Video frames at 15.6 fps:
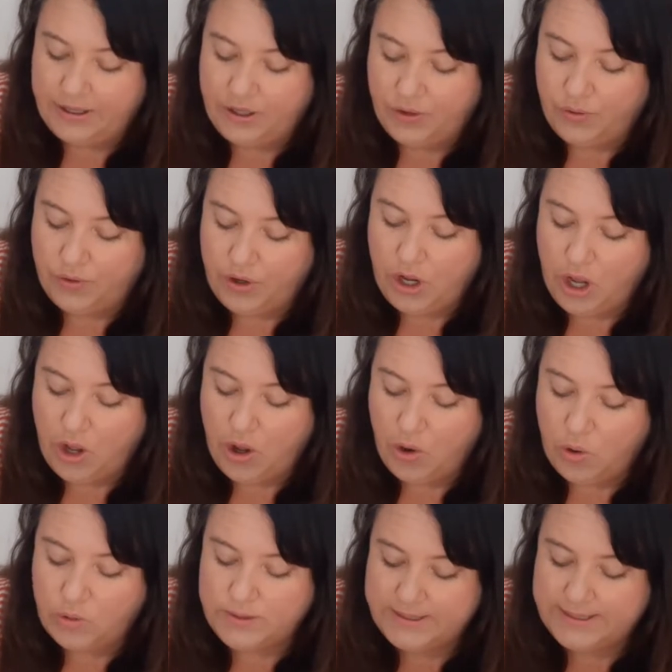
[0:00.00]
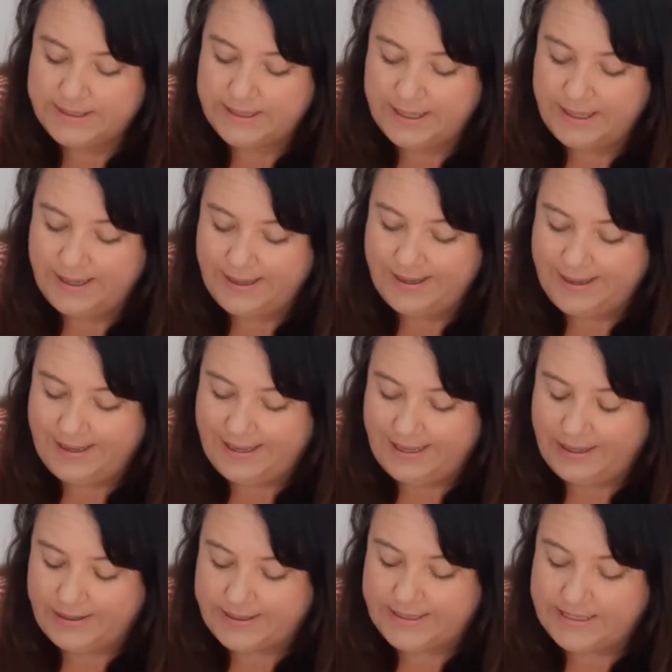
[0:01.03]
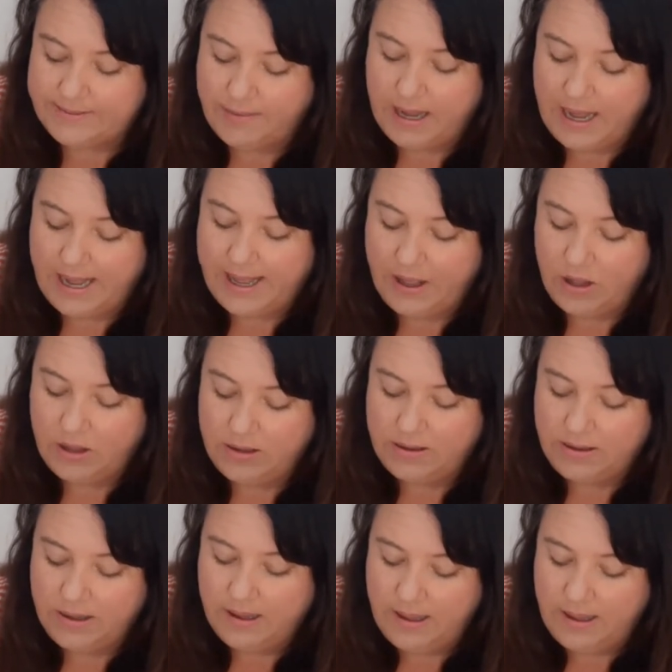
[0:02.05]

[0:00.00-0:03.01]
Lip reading: your nose, your smile,